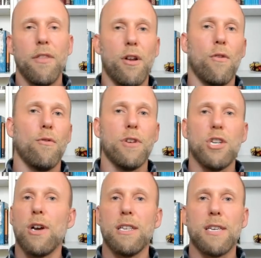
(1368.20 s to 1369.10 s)
They don't really
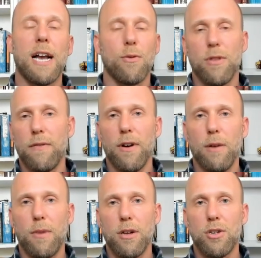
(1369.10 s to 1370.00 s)
transact with it very
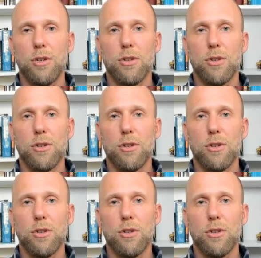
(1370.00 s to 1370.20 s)
much.